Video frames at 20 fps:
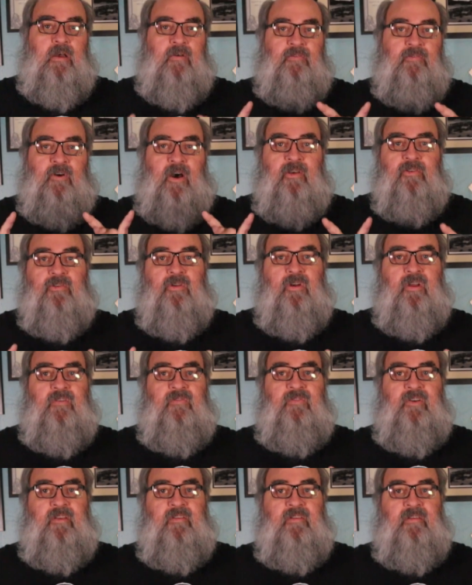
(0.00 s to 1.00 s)
Foster
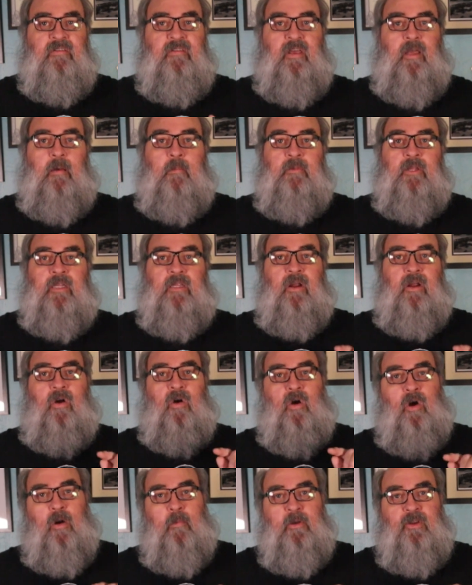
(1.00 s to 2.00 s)
convinces him that their
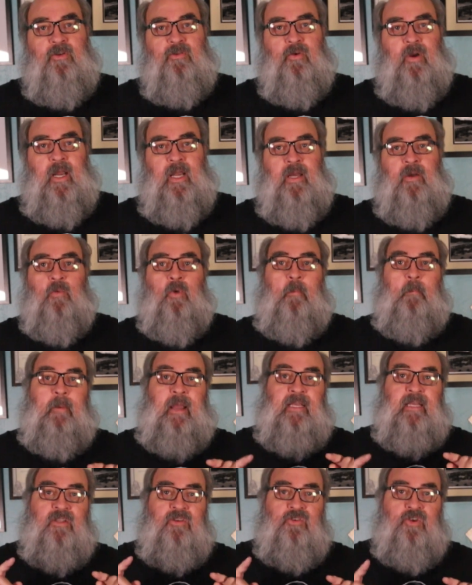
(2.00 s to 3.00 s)
army training will
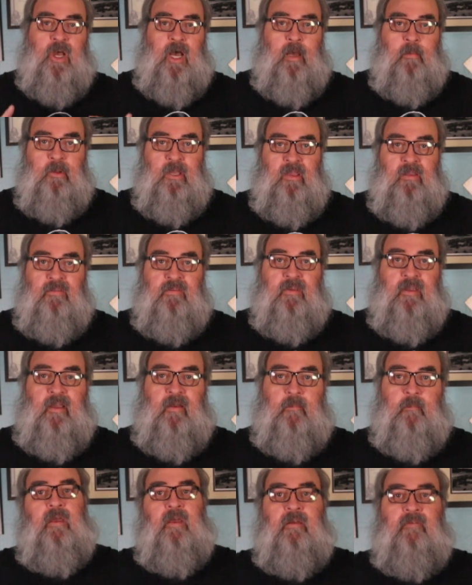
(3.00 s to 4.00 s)
make the job easy.
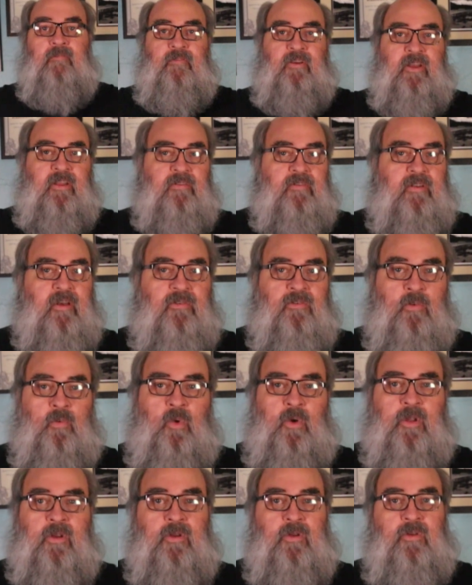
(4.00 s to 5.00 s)
Vince doesn't
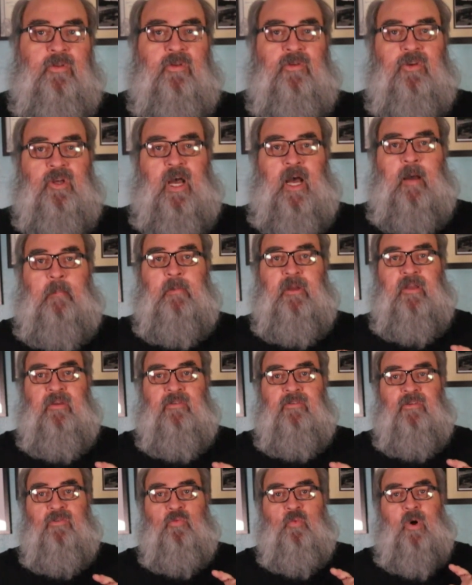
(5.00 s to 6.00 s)
want to do the job because
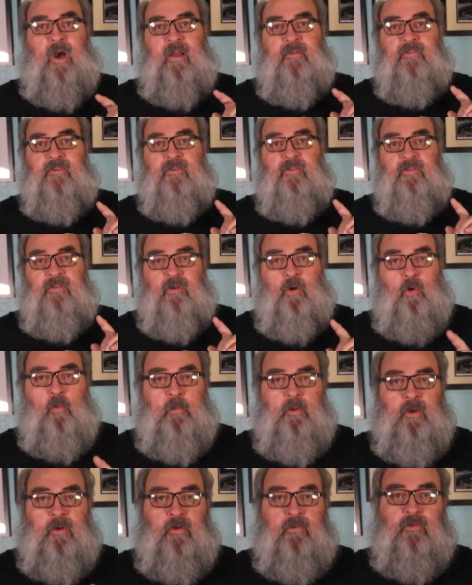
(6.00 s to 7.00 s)
his wife is so
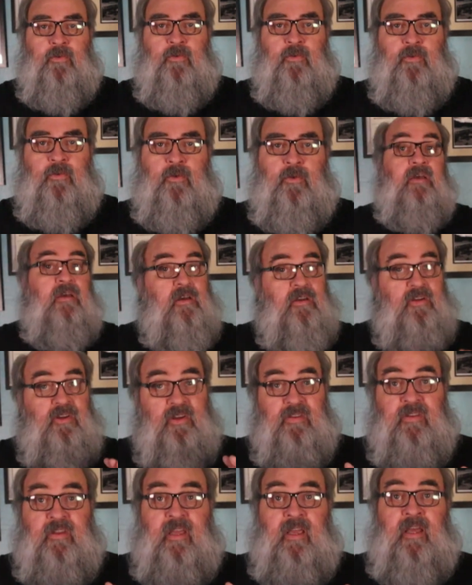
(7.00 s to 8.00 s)
beautiful.
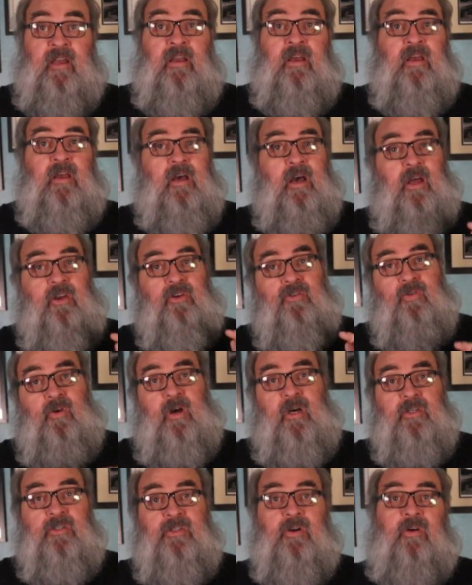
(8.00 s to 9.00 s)
Just then, a
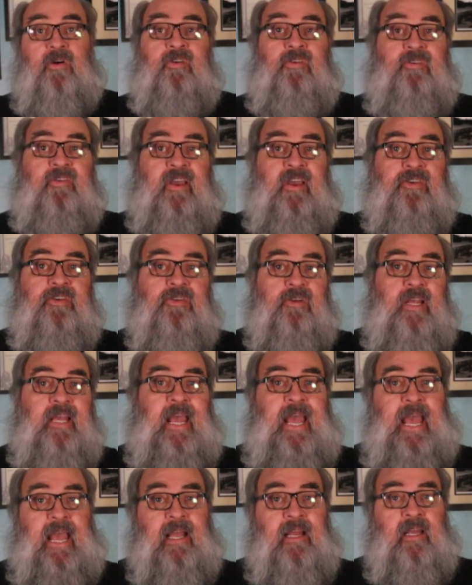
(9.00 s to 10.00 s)
drunk starts sexually
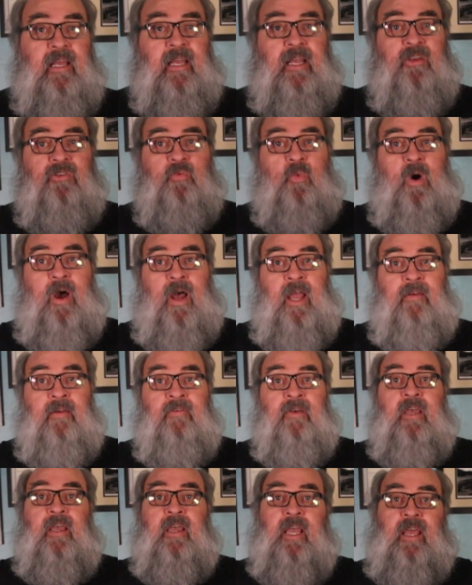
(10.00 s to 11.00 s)
heckling his wife,
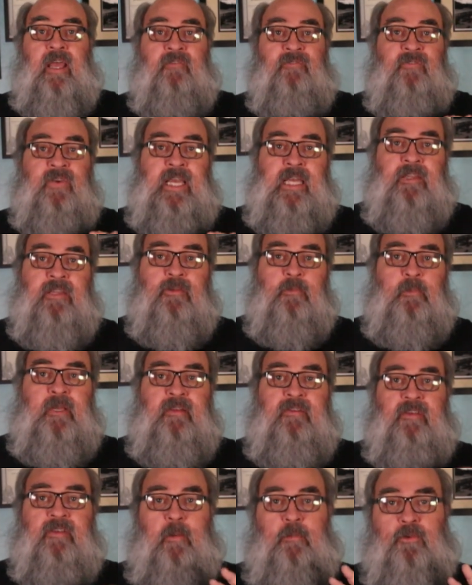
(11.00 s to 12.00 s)
and Vince
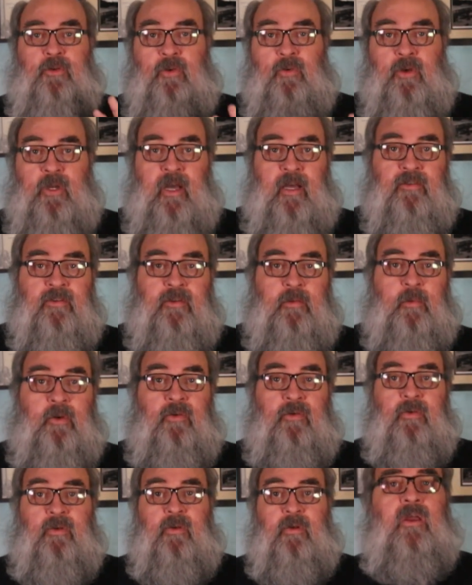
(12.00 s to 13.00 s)
beats up two customers.